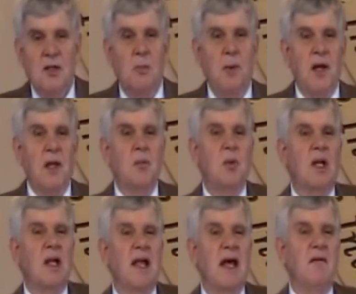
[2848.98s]
So, brethren, when
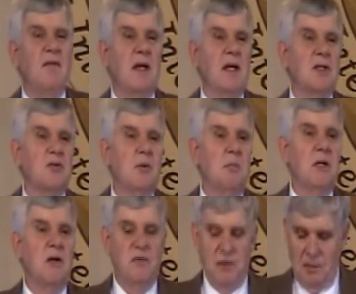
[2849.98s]
the leavening is
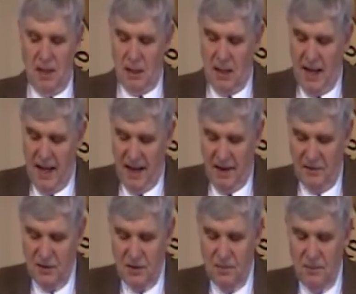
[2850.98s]
removed from our
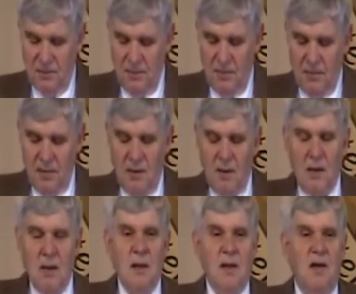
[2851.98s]
lives,
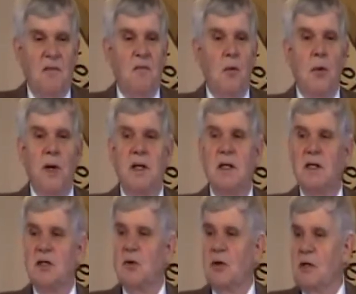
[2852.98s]
that void
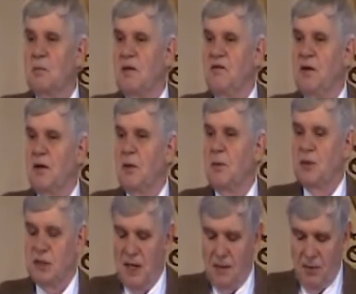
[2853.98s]
is going to be filled with
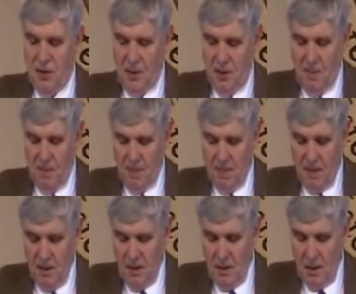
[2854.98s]
something.
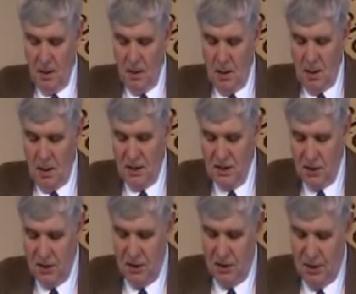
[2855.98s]
Let's
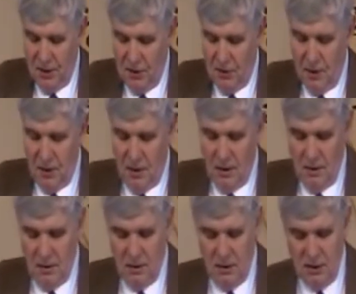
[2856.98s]
look in Luke
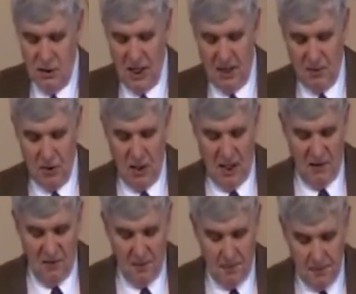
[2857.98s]
chapter
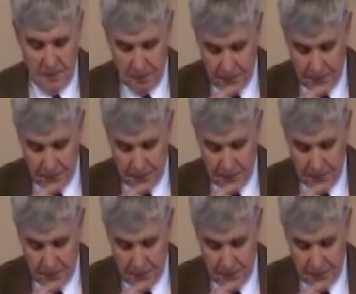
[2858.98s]
11.